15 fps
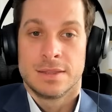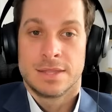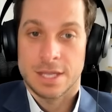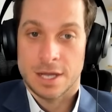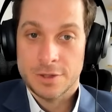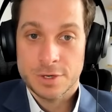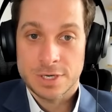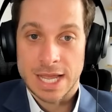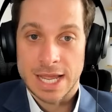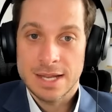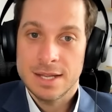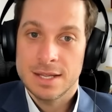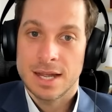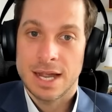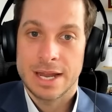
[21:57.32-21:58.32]
The other
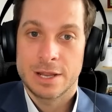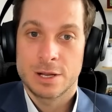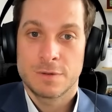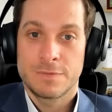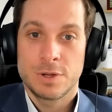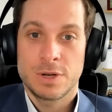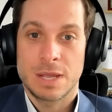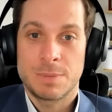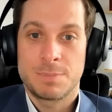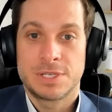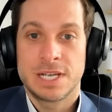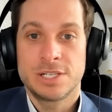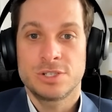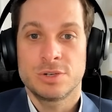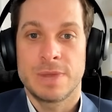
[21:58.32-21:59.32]
day, I interviewed a
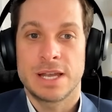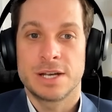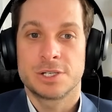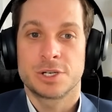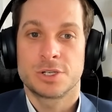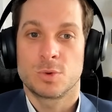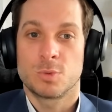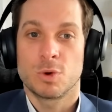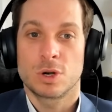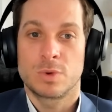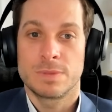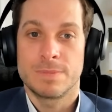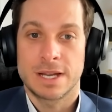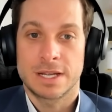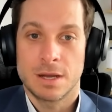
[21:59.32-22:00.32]
potential manager to work
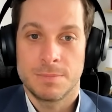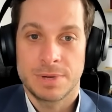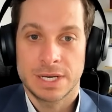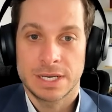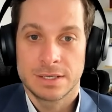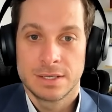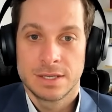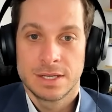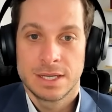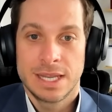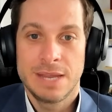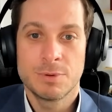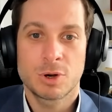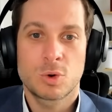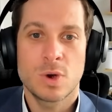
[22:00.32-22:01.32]
with my company.
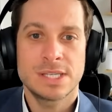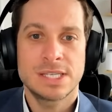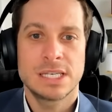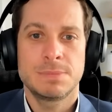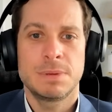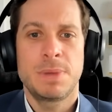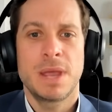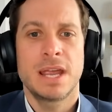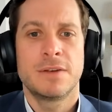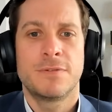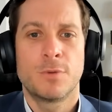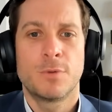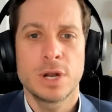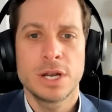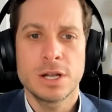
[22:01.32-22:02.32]
He requested to be paid
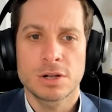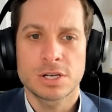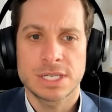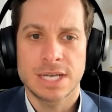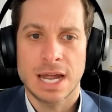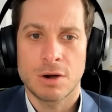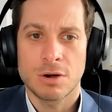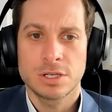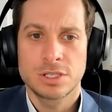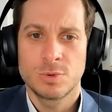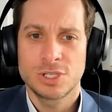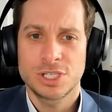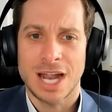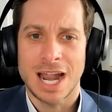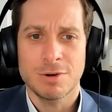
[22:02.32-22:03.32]
$40 an hour, to
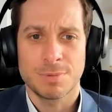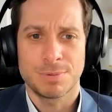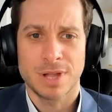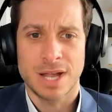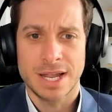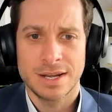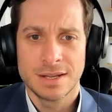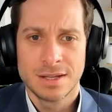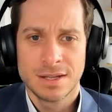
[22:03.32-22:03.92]
which I replied,